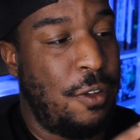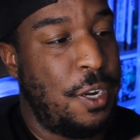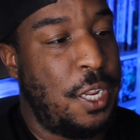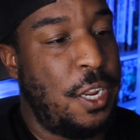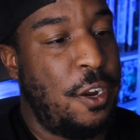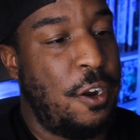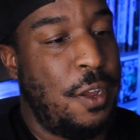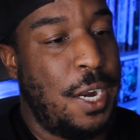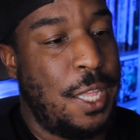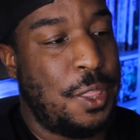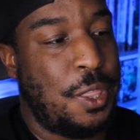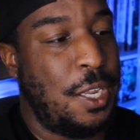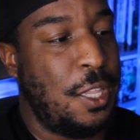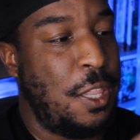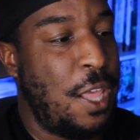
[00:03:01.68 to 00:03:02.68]
on here. And I
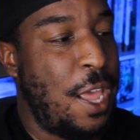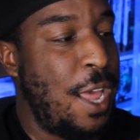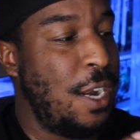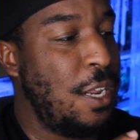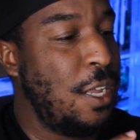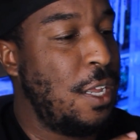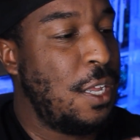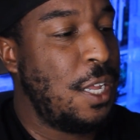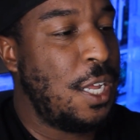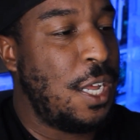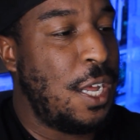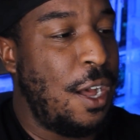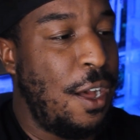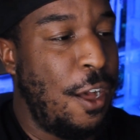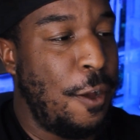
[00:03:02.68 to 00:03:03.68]
think that,
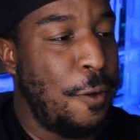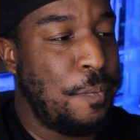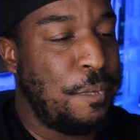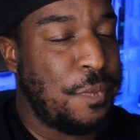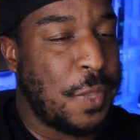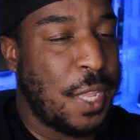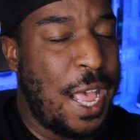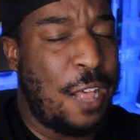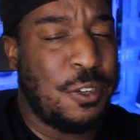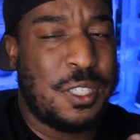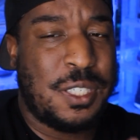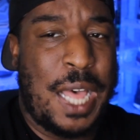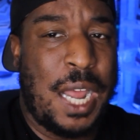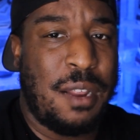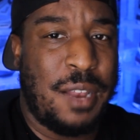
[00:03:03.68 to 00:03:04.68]
um,
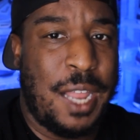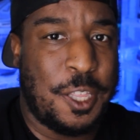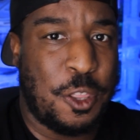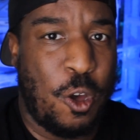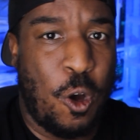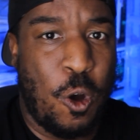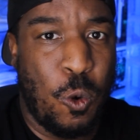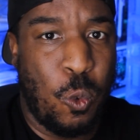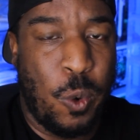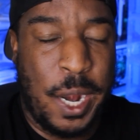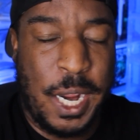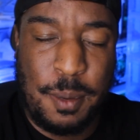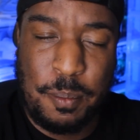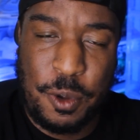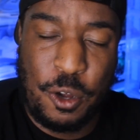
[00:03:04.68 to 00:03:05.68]
outside of like the whole
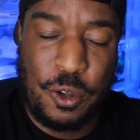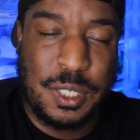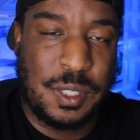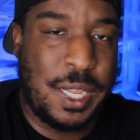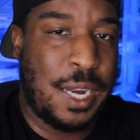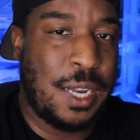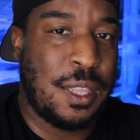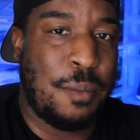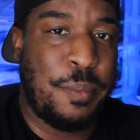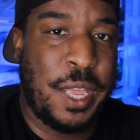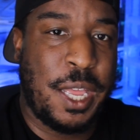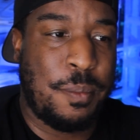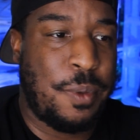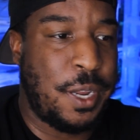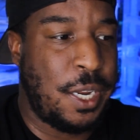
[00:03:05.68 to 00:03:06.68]
rainbow aesthetic that
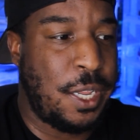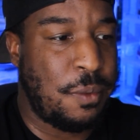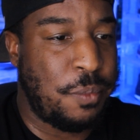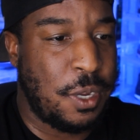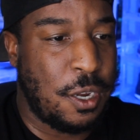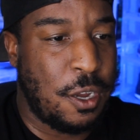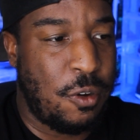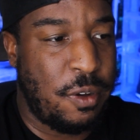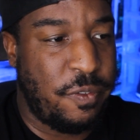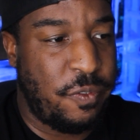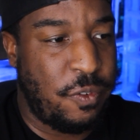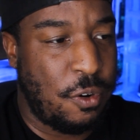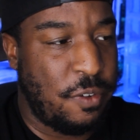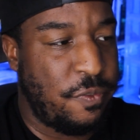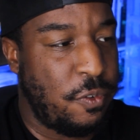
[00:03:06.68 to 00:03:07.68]
Bad Bunny had been going
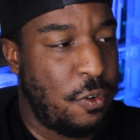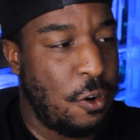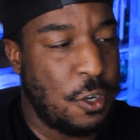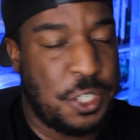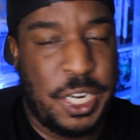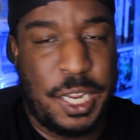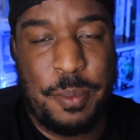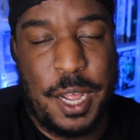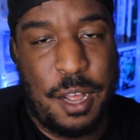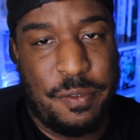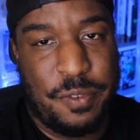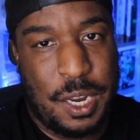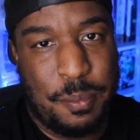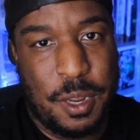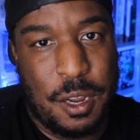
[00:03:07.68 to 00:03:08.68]
for, for, or J
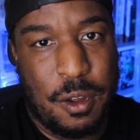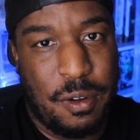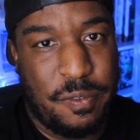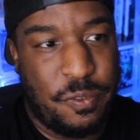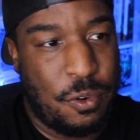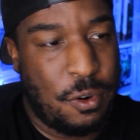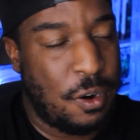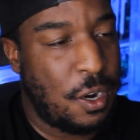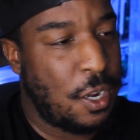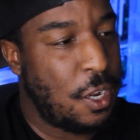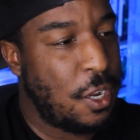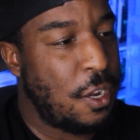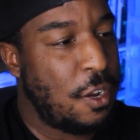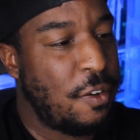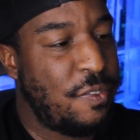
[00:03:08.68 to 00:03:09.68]
Balvin had been going for,
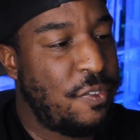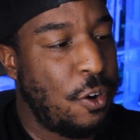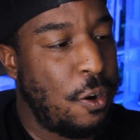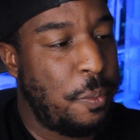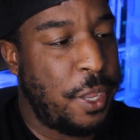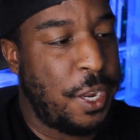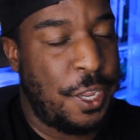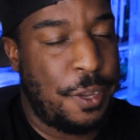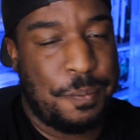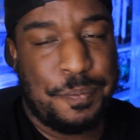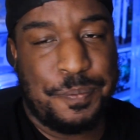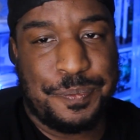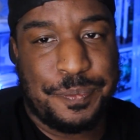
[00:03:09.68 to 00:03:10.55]
for a minute,